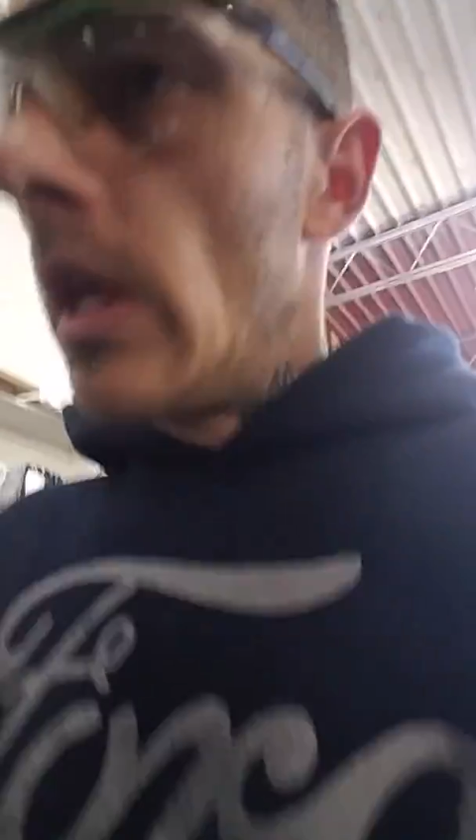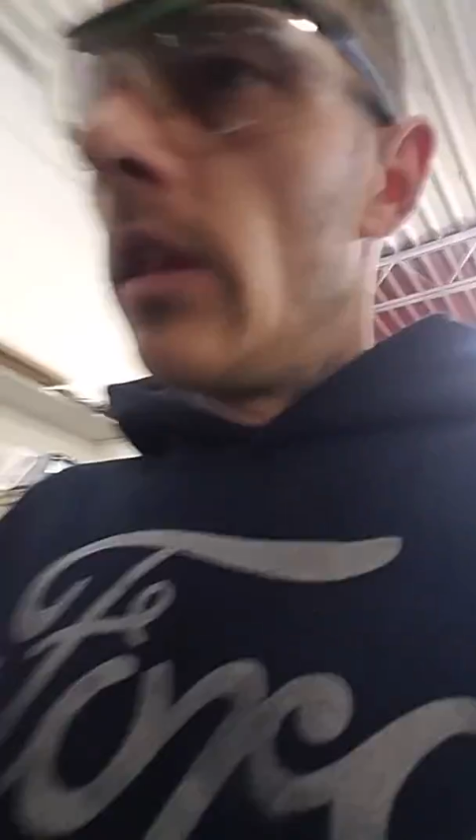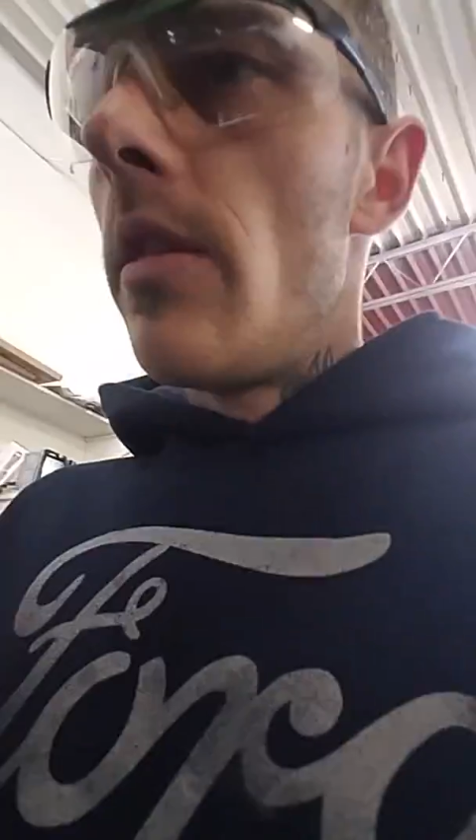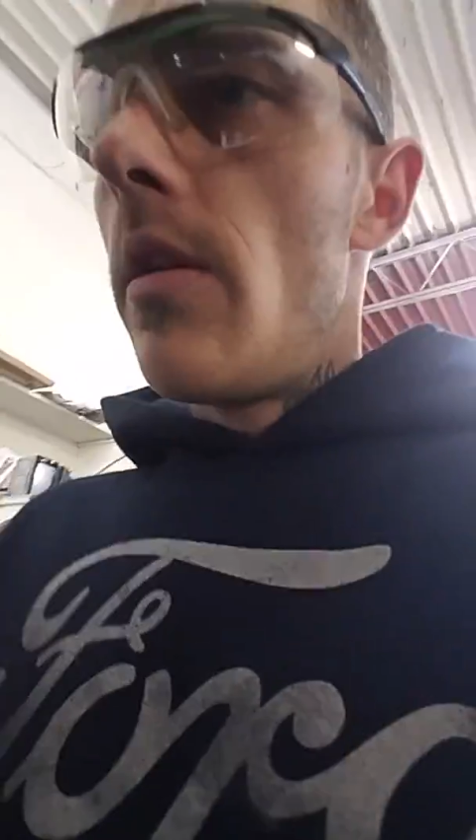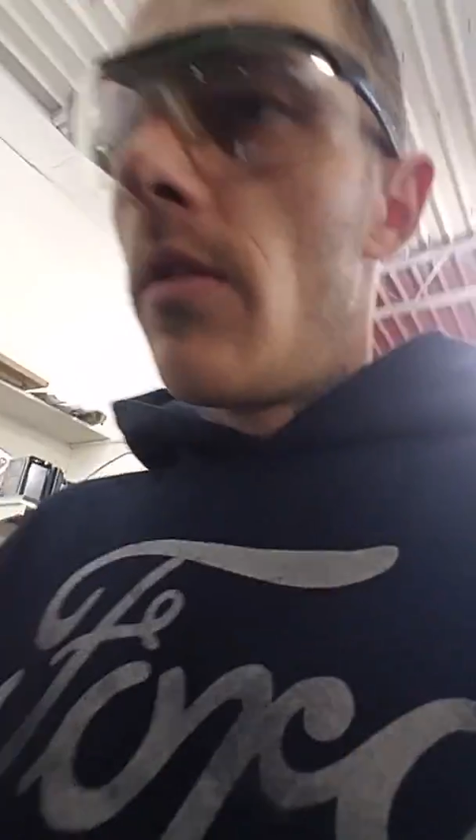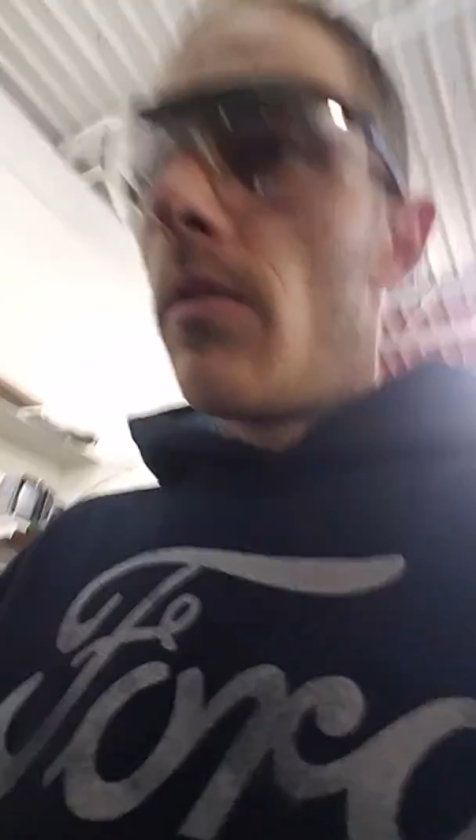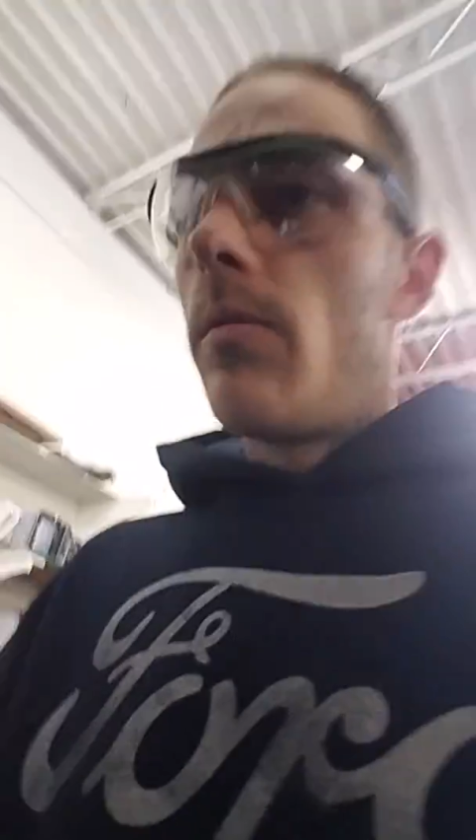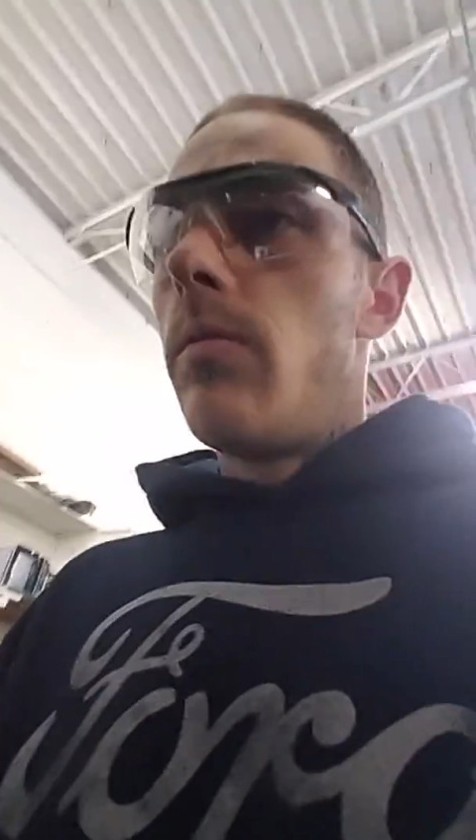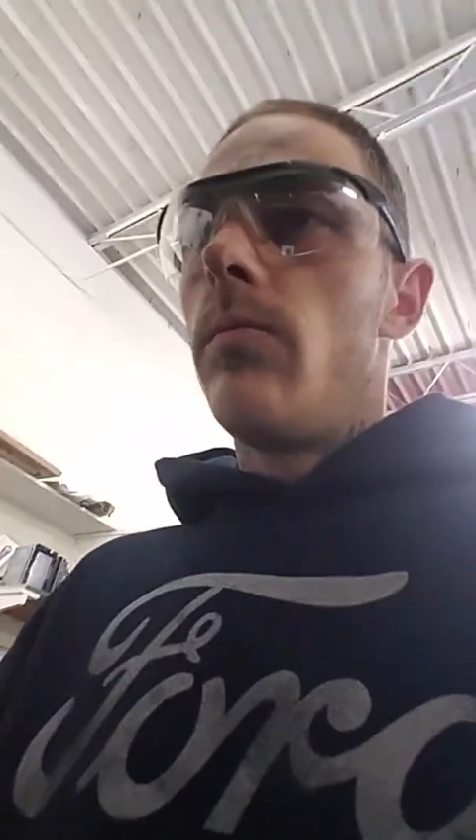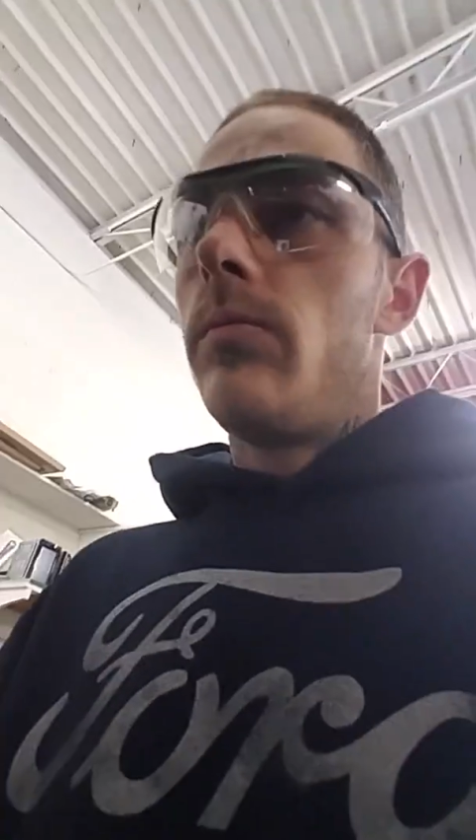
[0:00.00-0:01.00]
The
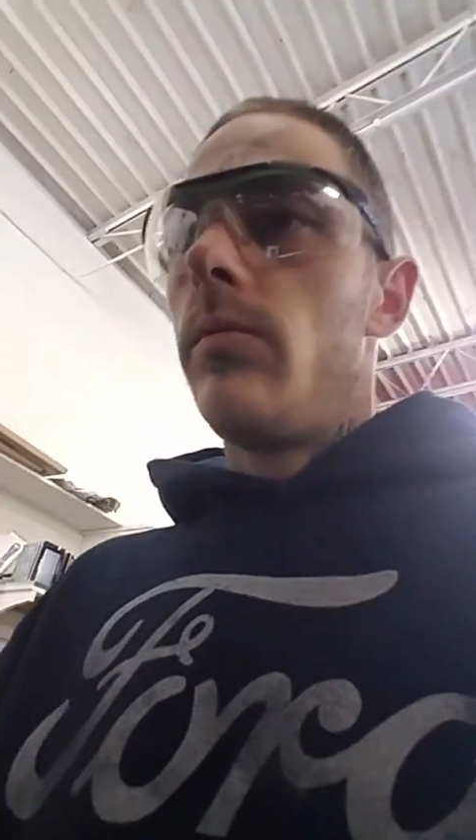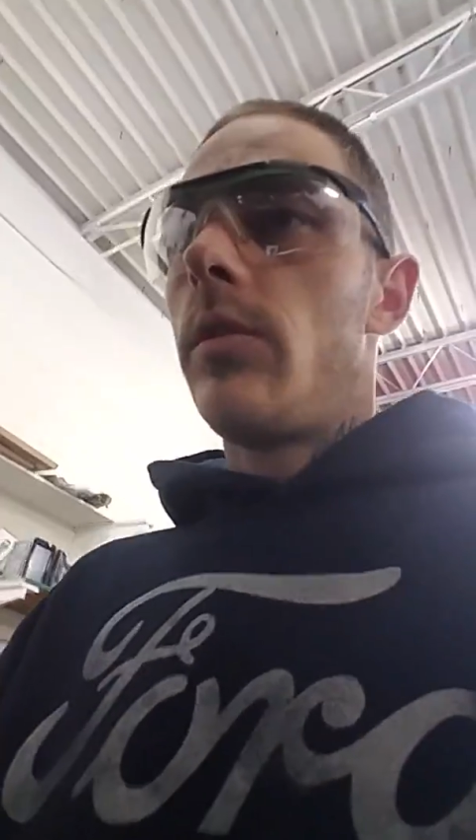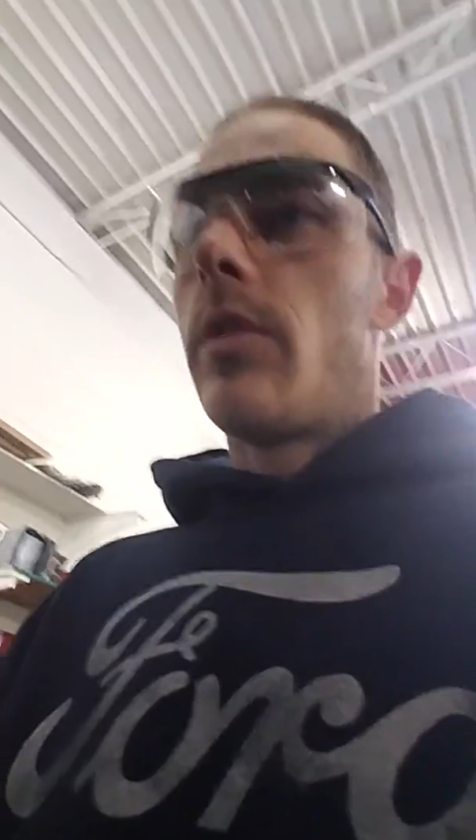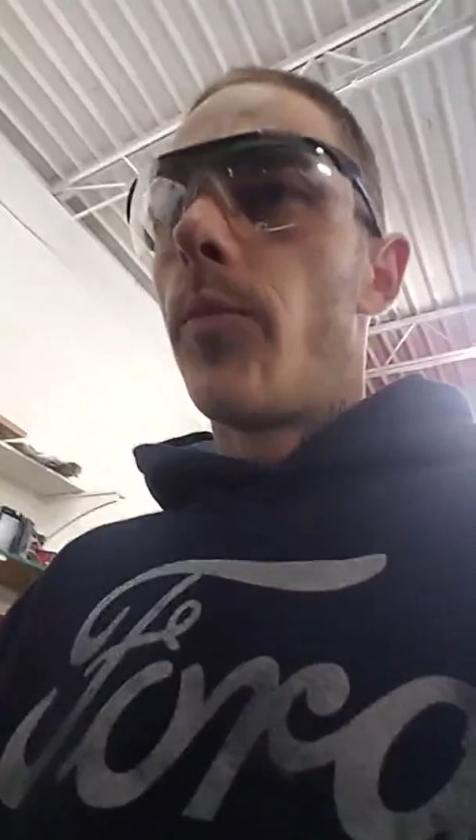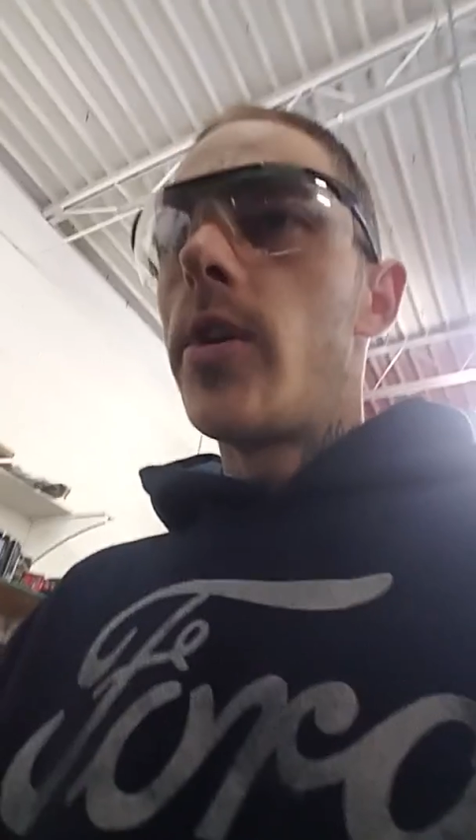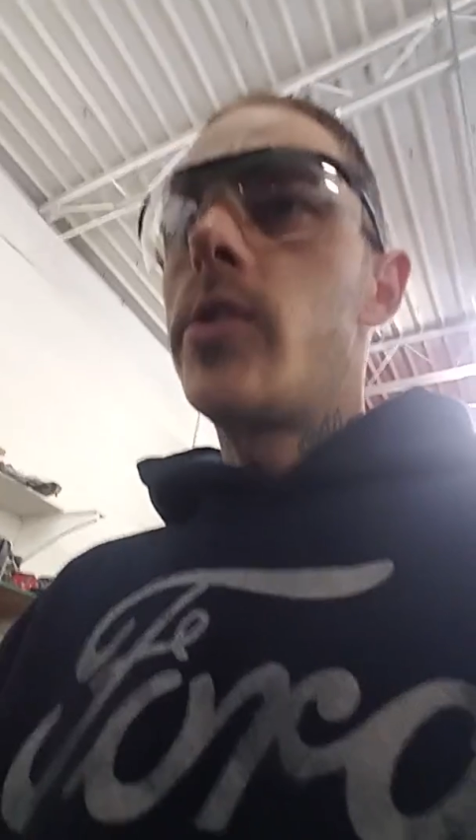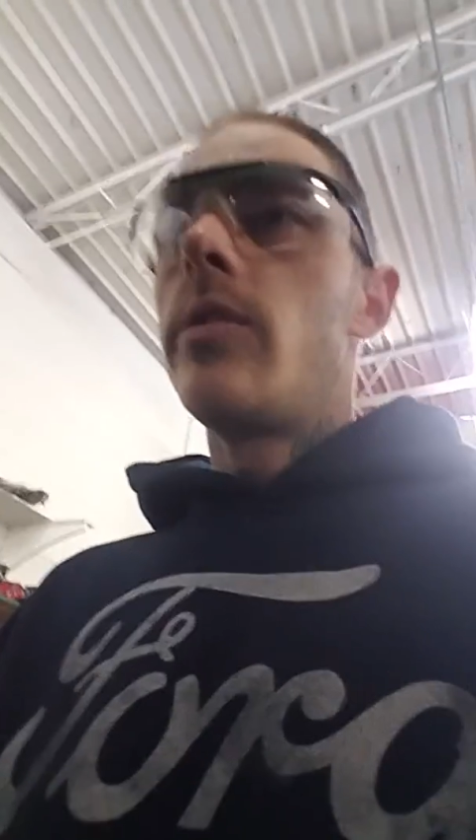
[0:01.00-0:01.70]
compressor